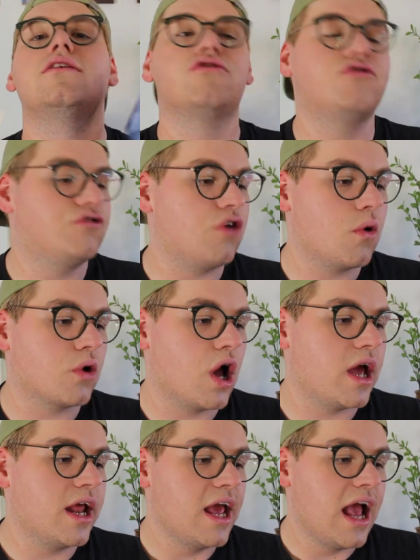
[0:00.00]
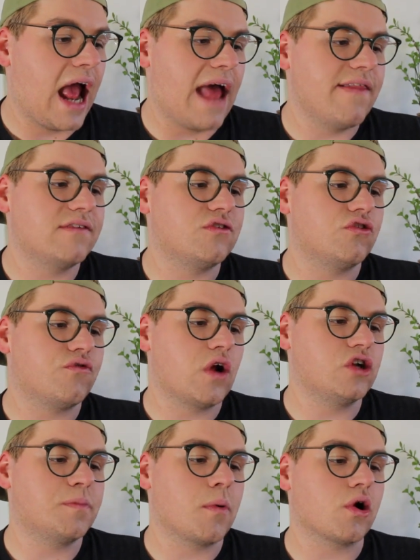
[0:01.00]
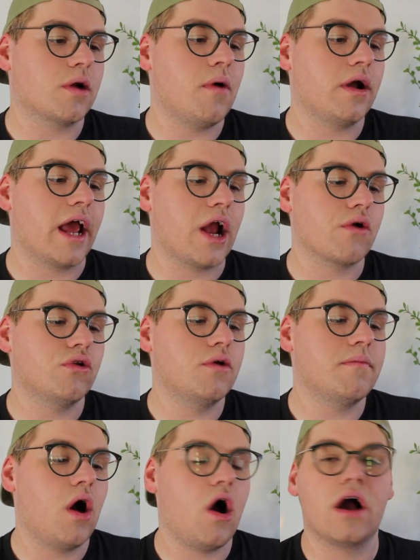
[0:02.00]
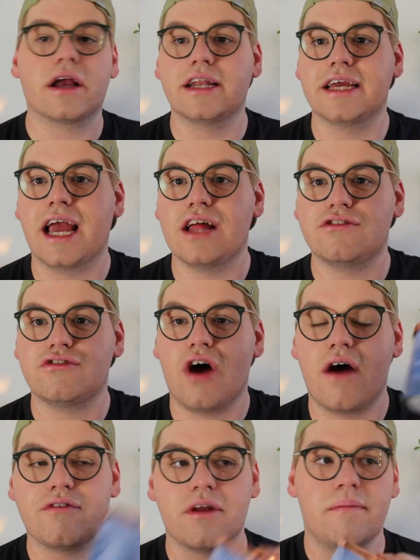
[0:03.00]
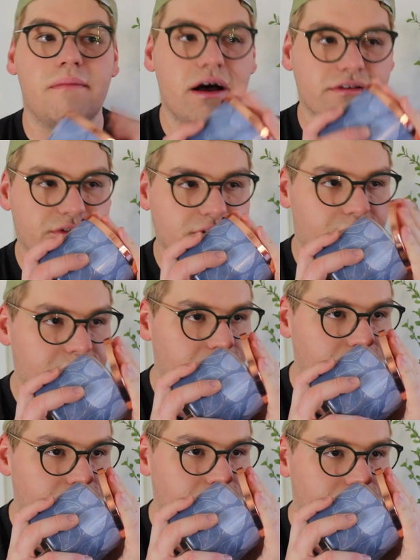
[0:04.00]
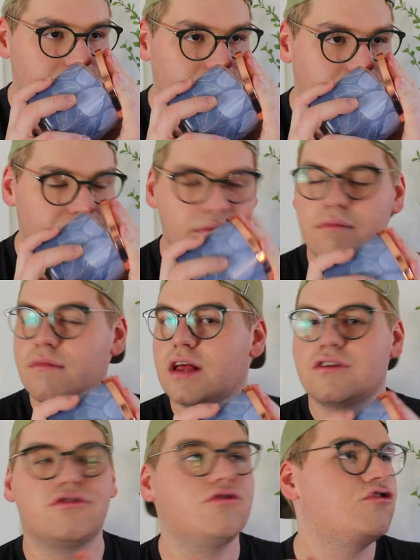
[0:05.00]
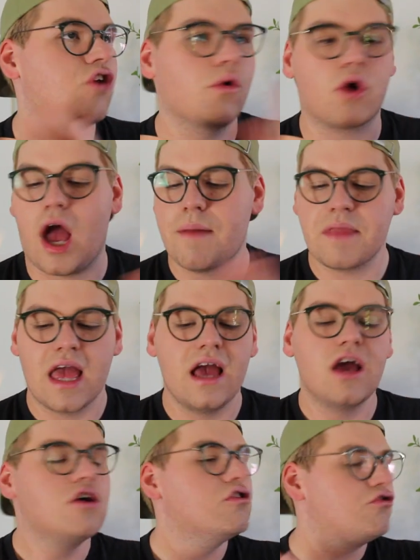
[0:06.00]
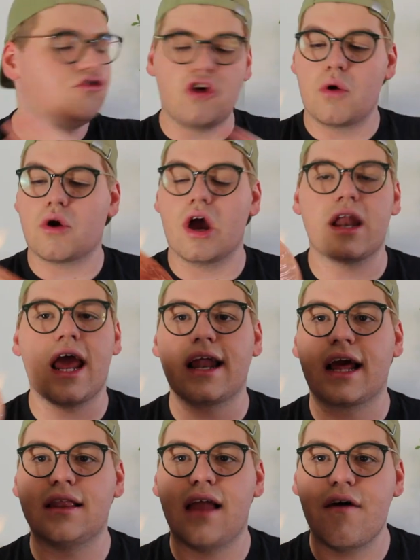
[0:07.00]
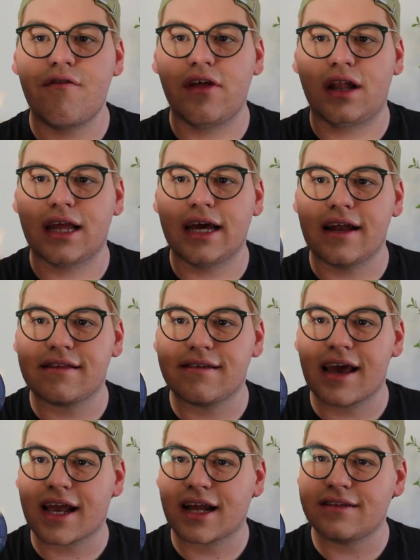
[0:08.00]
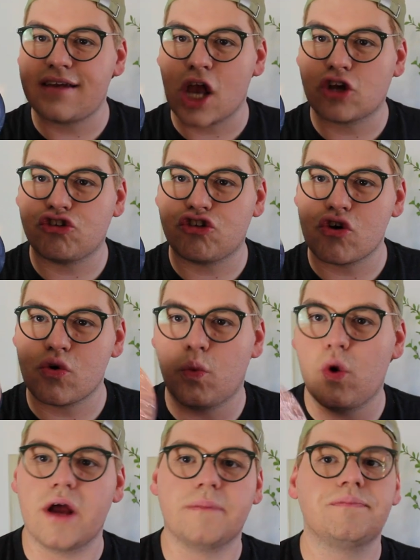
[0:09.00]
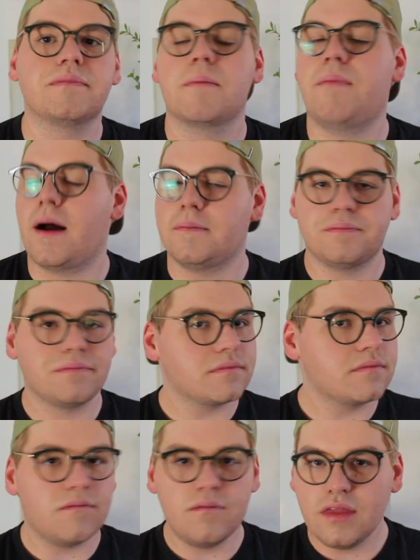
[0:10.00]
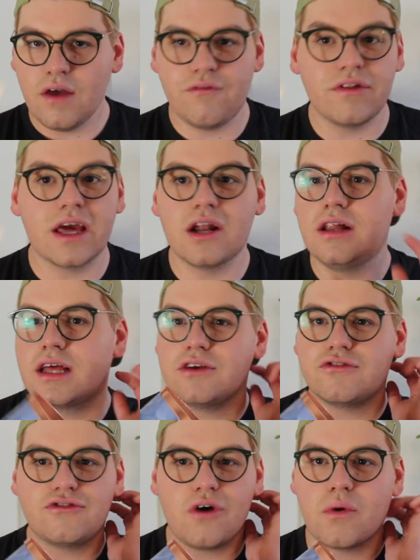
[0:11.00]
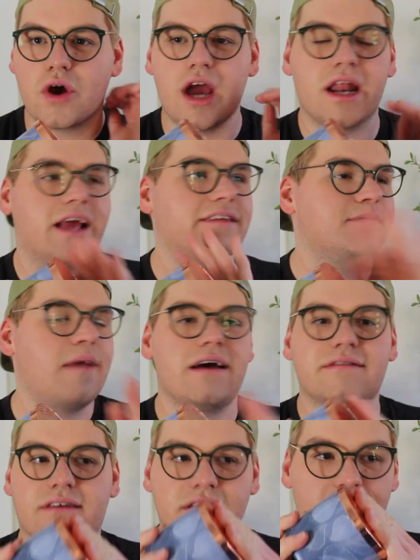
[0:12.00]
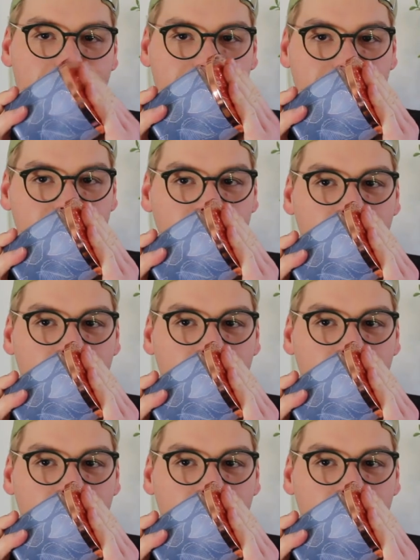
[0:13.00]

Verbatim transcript: So good. And this is fresh bergamot, heirloom mahogany, and soft musk. So good. So good. And I love the lid. It's like textured wood. But flannel is so good. It's masculine.